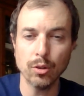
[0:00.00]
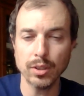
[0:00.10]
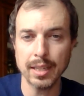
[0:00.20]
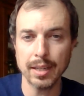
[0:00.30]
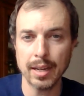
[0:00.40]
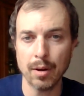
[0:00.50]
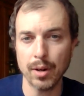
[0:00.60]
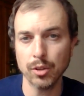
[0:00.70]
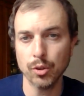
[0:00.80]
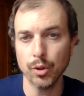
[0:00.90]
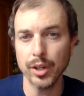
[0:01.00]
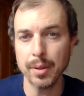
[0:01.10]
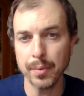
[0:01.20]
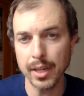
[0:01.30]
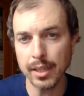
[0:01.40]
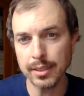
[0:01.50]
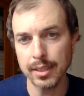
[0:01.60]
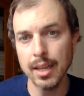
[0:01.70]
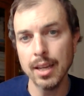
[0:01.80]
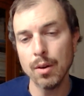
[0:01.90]
it took around 30
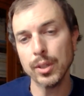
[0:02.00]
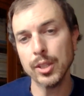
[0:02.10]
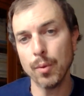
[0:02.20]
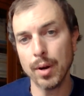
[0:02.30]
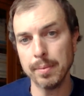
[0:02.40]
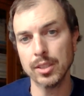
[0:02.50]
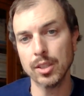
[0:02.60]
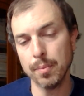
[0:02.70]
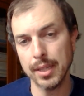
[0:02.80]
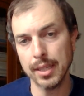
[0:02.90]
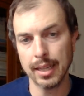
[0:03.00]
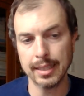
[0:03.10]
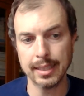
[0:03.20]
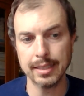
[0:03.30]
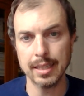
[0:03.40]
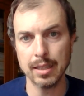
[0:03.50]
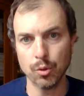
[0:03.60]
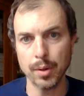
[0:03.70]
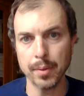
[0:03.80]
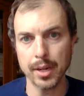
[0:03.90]
minutes with the REM, is going to be, as I said,
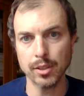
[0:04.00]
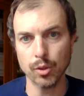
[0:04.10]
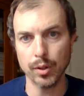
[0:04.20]
three minutes.